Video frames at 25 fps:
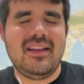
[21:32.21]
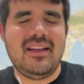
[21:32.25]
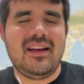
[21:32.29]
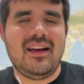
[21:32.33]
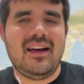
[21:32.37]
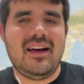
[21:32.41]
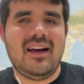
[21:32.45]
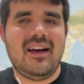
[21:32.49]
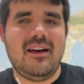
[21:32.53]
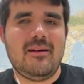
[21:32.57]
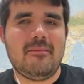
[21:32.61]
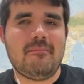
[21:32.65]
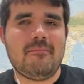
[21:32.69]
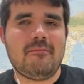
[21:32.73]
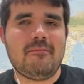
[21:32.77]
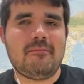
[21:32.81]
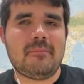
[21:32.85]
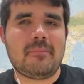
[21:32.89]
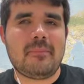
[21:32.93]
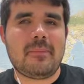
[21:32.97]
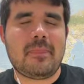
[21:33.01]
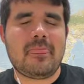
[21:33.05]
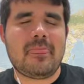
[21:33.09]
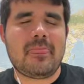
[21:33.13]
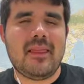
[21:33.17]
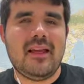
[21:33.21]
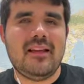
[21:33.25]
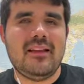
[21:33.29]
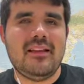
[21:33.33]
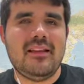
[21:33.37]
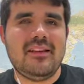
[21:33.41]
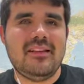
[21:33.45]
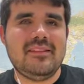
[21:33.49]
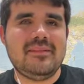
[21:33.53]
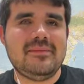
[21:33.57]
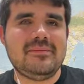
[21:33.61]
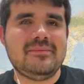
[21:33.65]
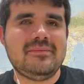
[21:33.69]

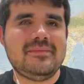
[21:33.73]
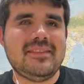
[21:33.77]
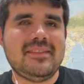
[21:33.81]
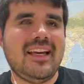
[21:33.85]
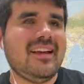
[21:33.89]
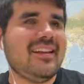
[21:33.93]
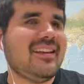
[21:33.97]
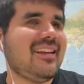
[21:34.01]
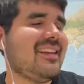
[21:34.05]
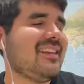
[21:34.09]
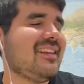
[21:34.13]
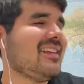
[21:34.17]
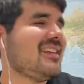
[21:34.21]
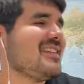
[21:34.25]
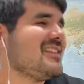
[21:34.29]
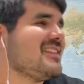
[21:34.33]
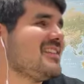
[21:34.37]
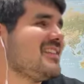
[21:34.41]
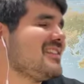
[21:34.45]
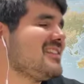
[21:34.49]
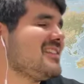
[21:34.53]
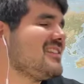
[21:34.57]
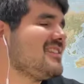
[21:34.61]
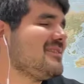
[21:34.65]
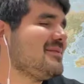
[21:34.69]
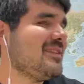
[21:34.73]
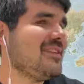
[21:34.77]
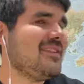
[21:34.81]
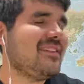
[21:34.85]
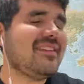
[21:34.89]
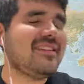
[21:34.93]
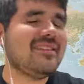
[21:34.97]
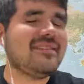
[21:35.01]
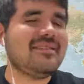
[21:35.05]
Yeah, I think that's the main thing.